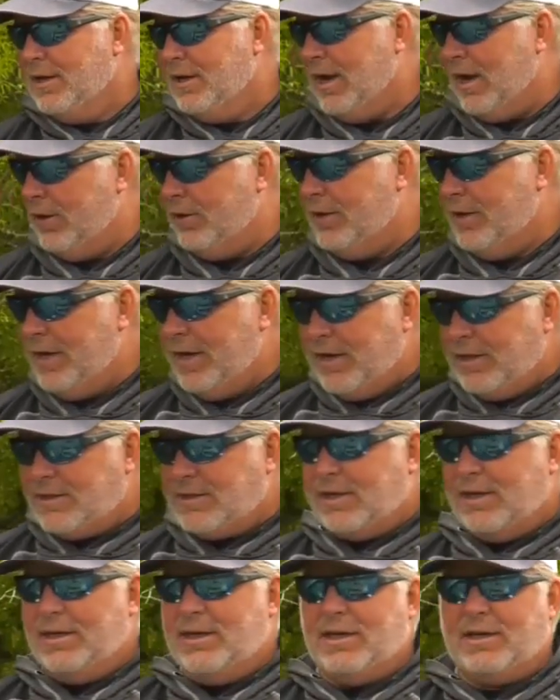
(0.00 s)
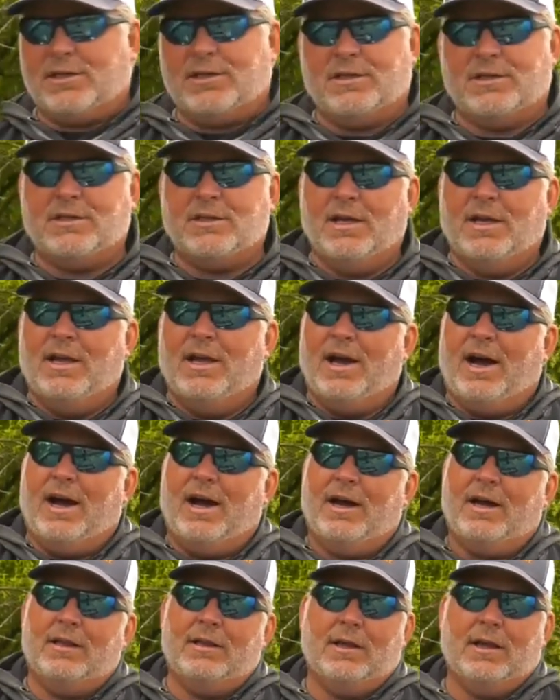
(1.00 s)
Now in these conditions,
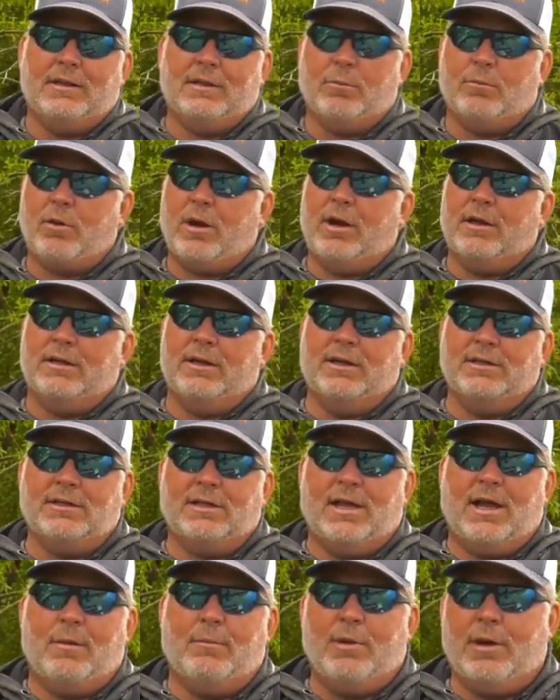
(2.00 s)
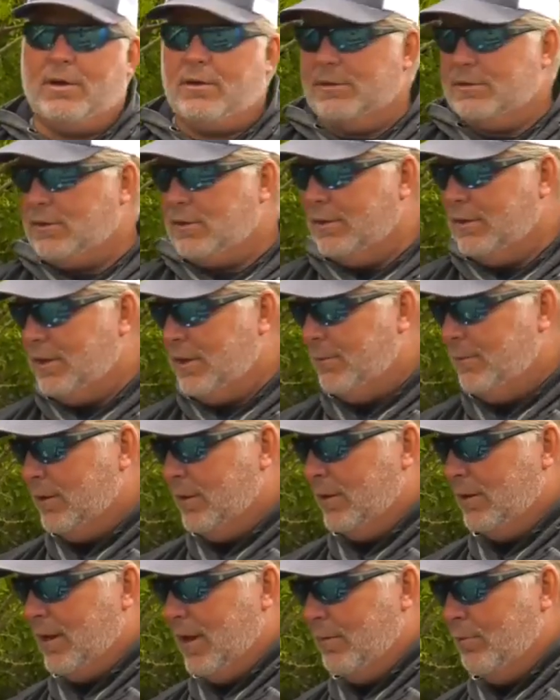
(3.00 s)
I like the brown lens a lot better. It's going to give me
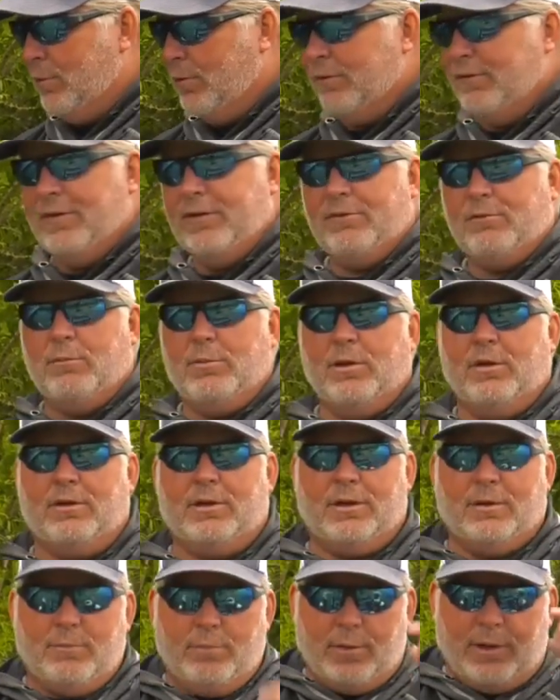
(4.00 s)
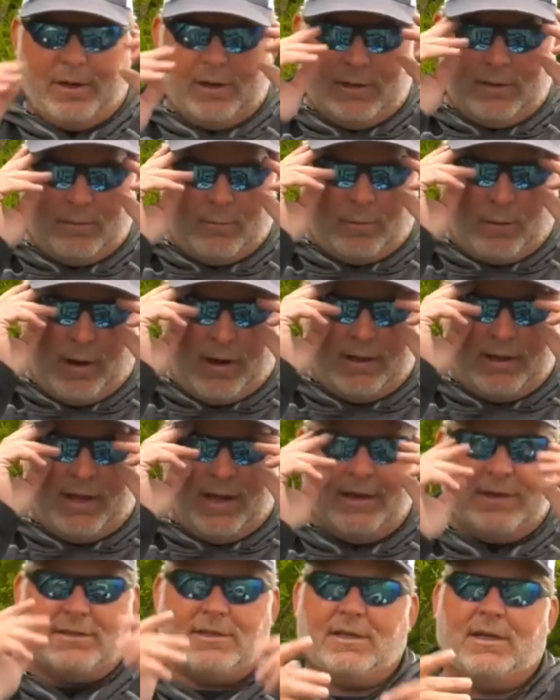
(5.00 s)
a lot more visibility, but in the bright
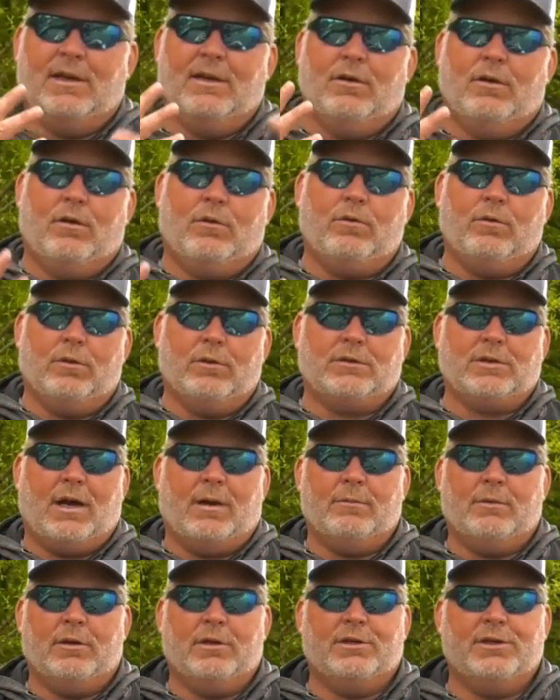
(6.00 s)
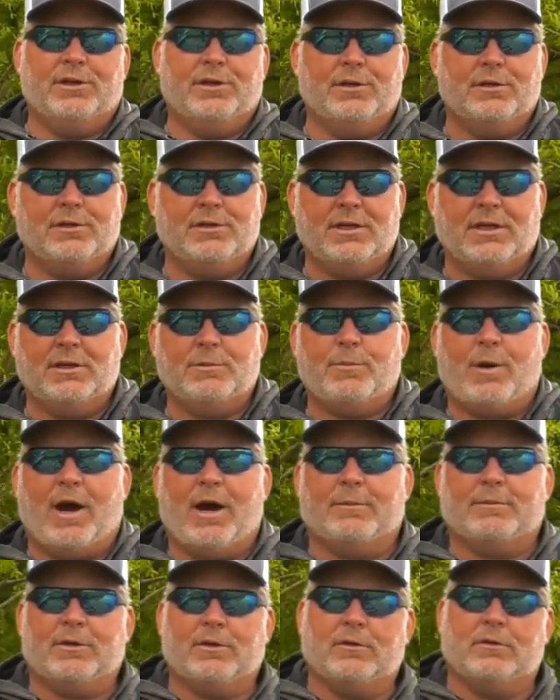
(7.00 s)
lights, of course, I'm going to choose these
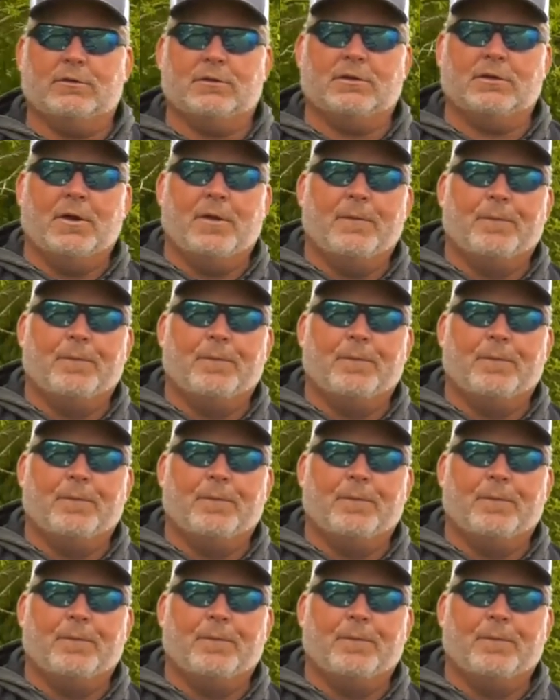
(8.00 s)
Popticals.